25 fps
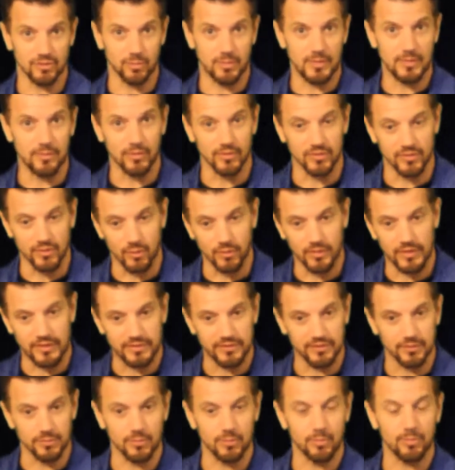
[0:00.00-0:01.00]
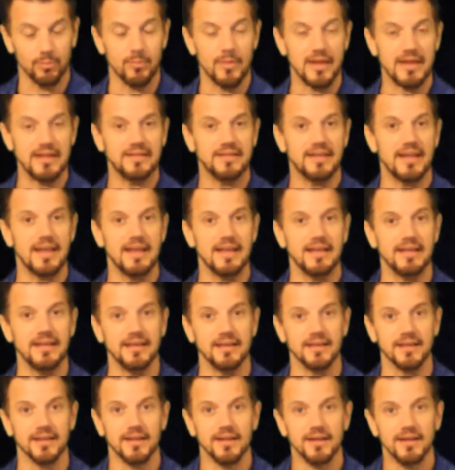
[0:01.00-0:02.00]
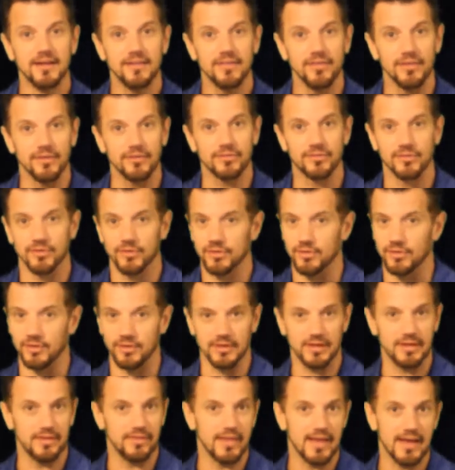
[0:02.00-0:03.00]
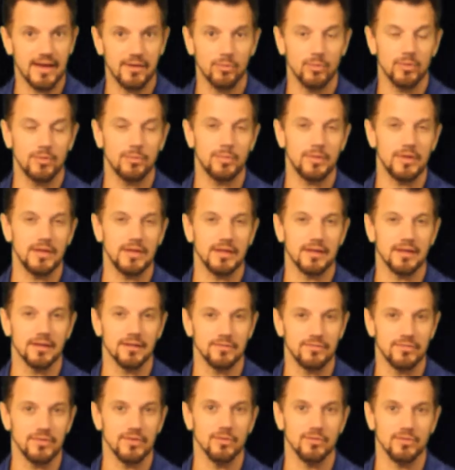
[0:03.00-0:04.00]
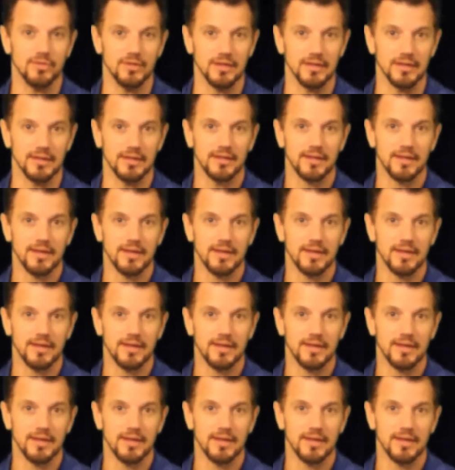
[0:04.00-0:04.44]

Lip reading: So people know that they're maintaining the circle, and that would be confusing.